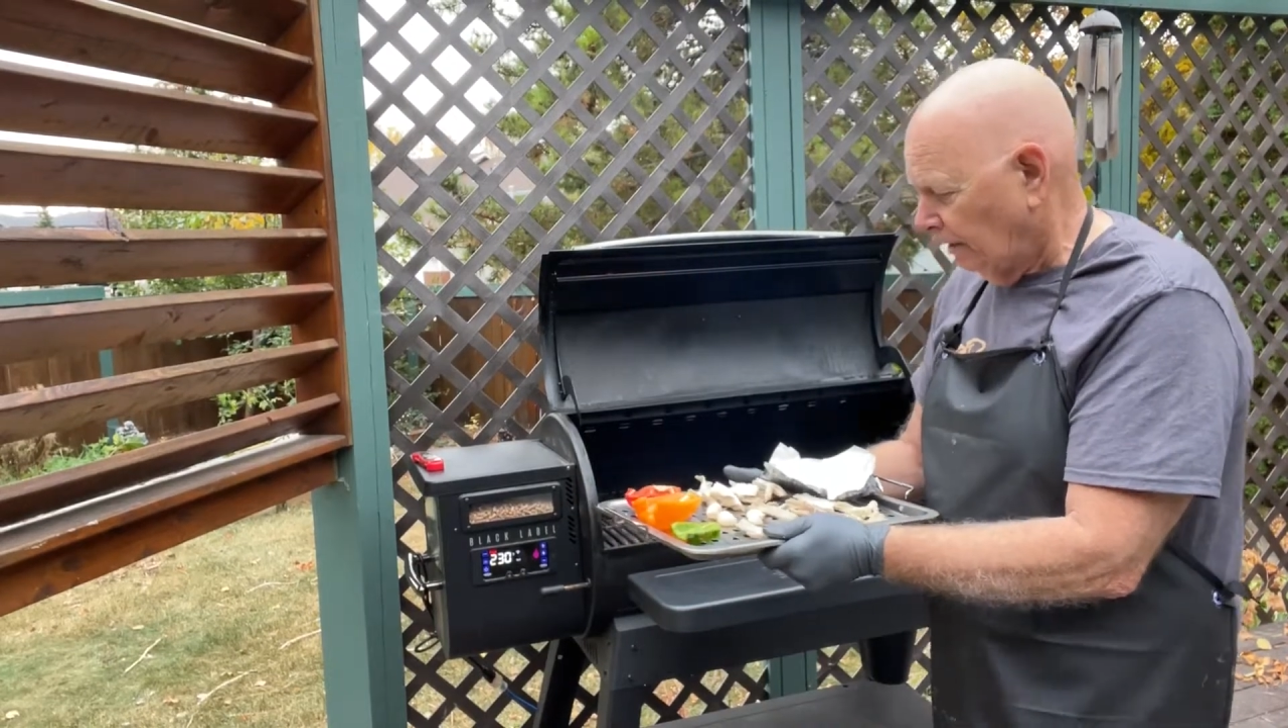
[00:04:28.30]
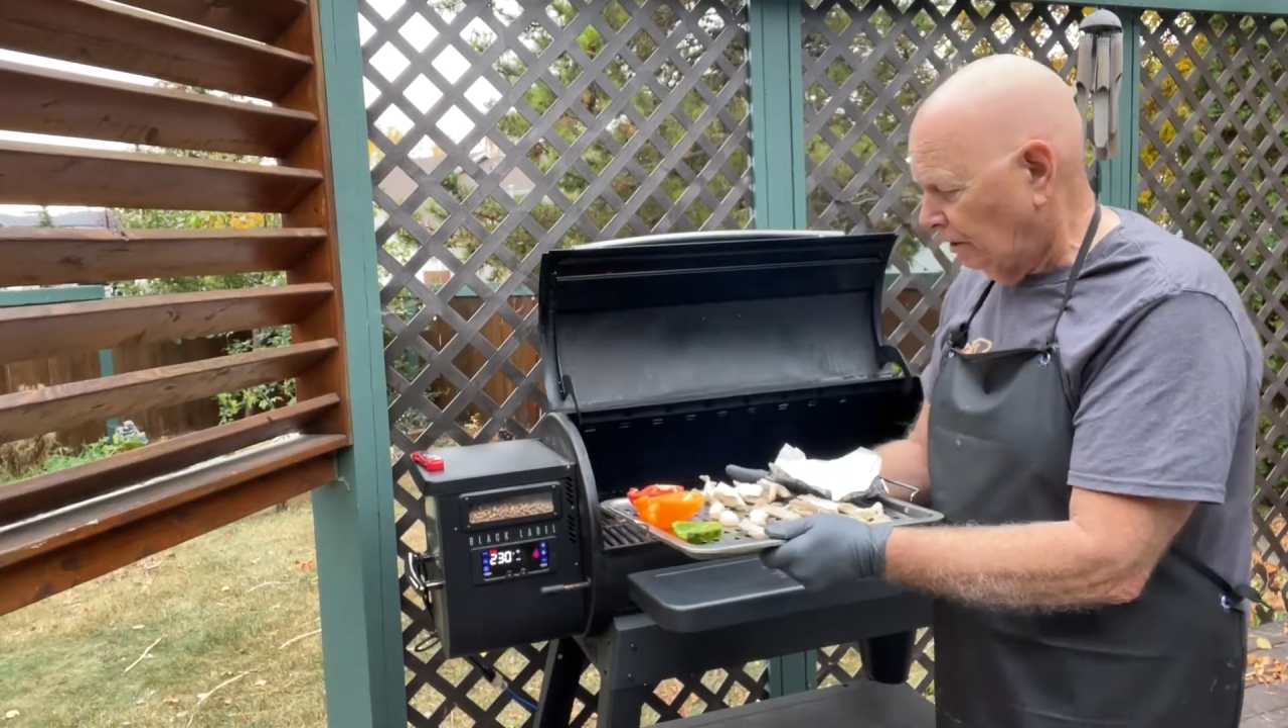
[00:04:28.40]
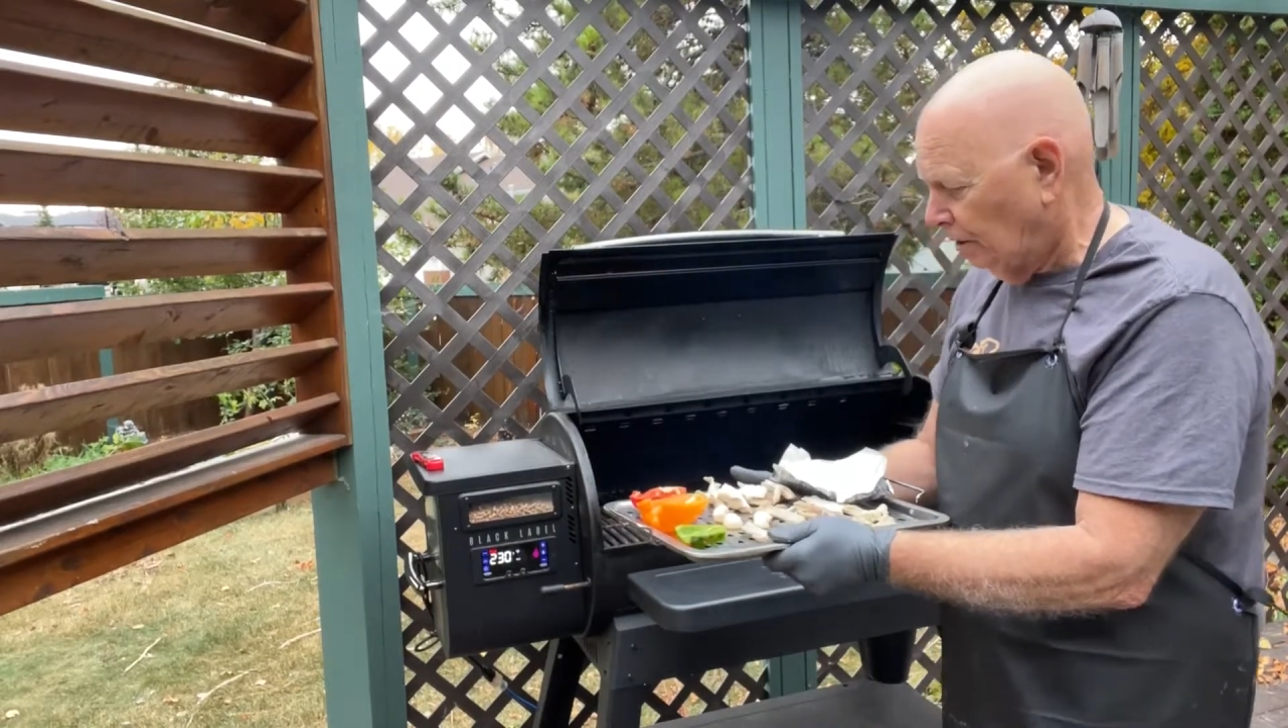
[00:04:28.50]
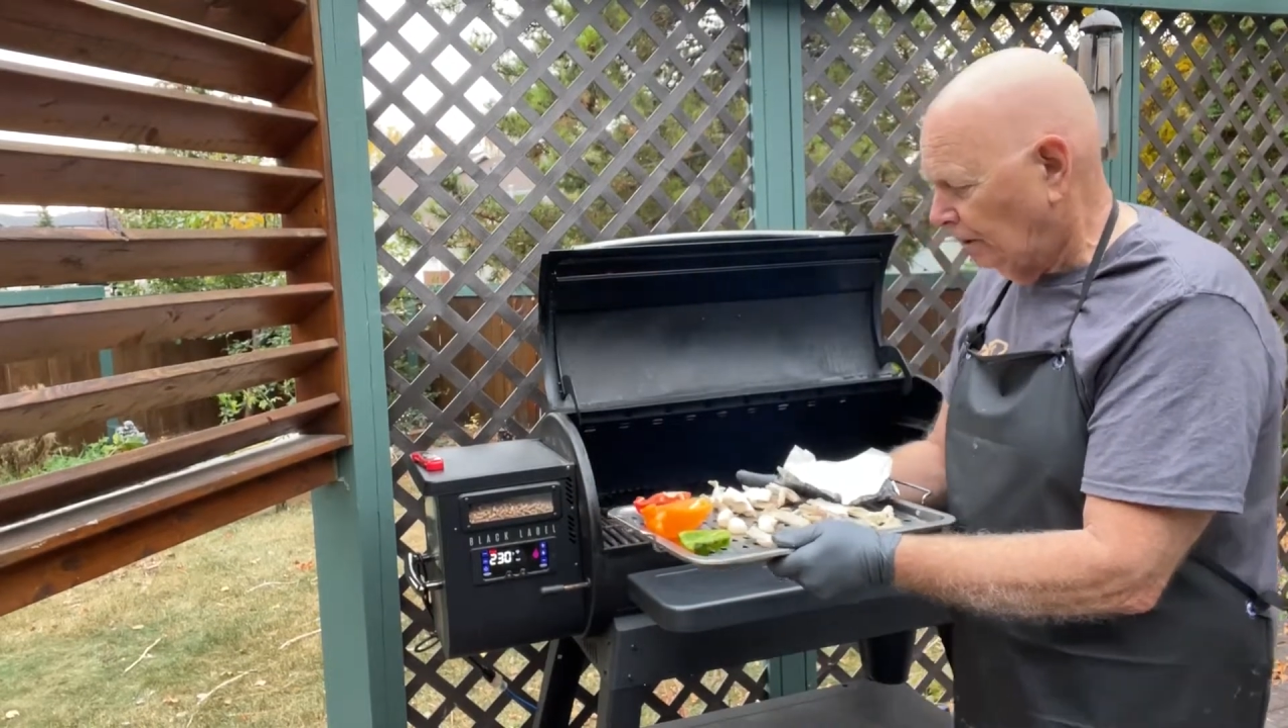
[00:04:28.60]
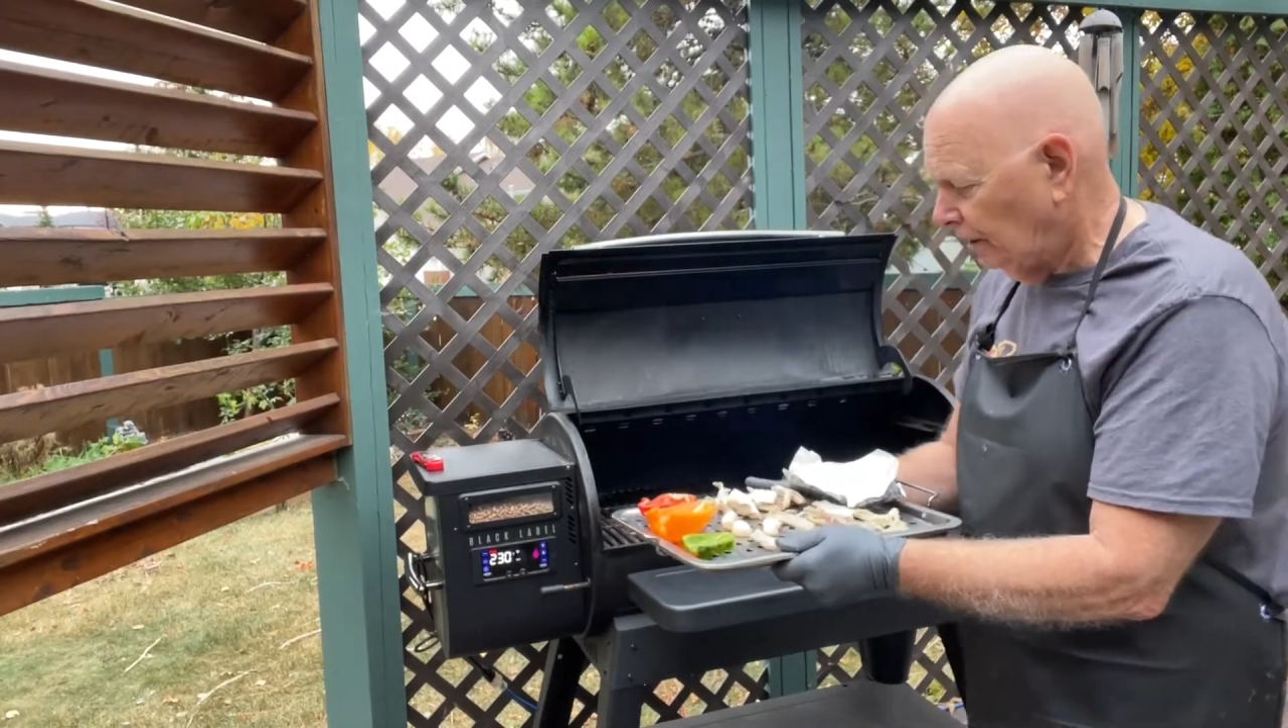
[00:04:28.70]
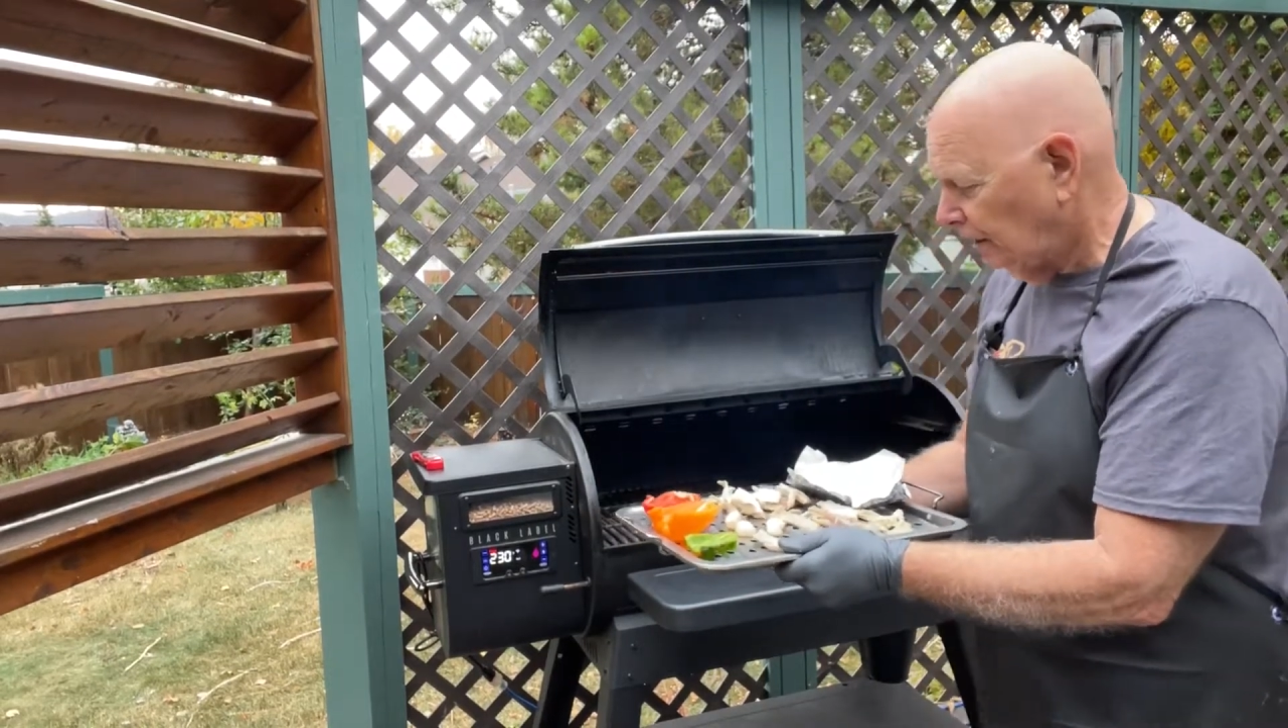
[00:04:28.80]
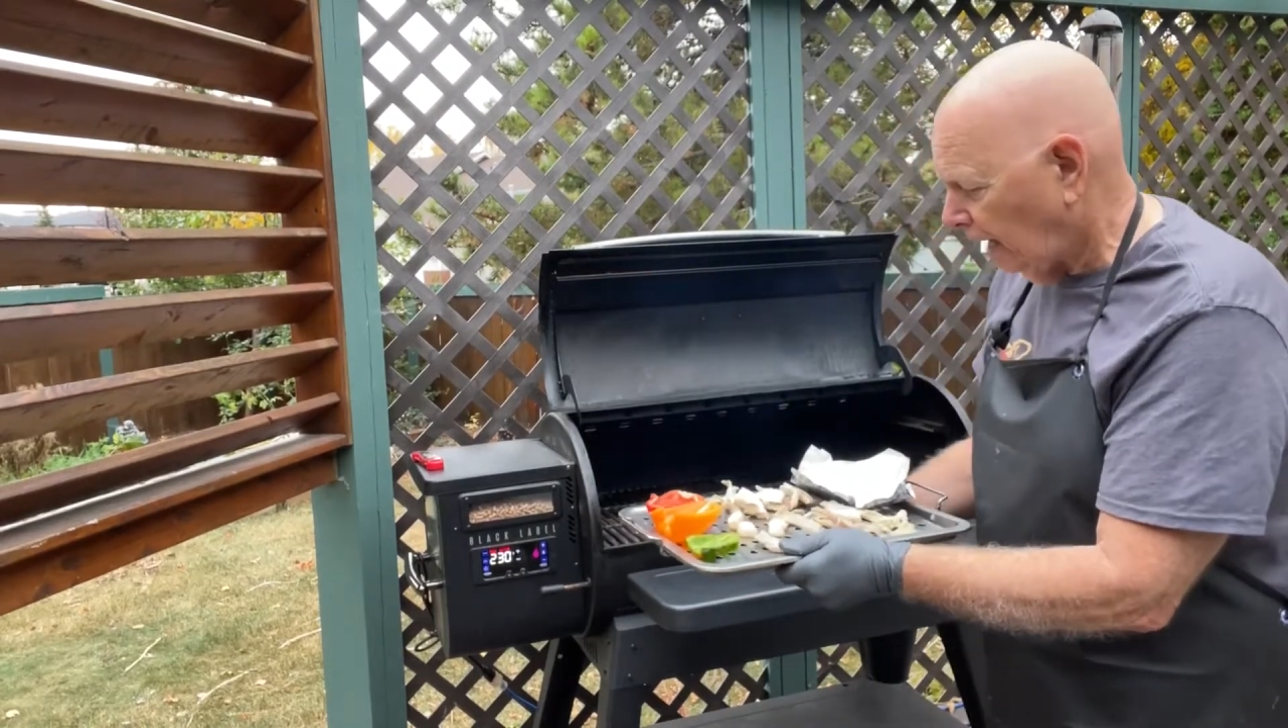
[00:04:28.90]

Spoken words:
good.